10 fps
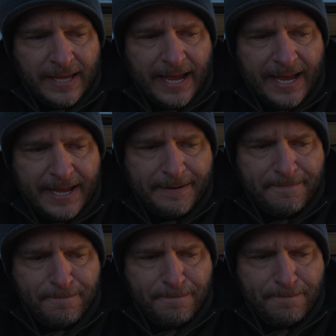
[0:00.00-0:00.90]
And
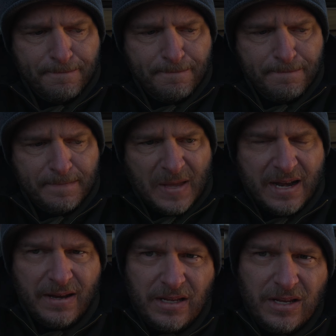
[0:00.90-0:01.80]

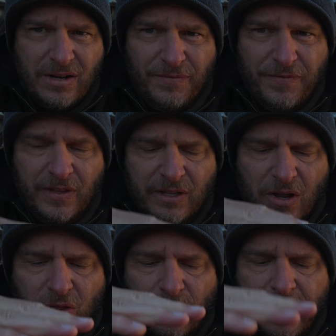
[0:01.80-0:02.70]
you didn't fill it
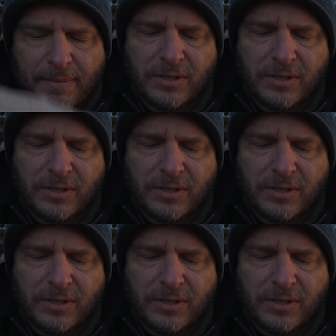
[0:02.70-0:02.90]
all the way up,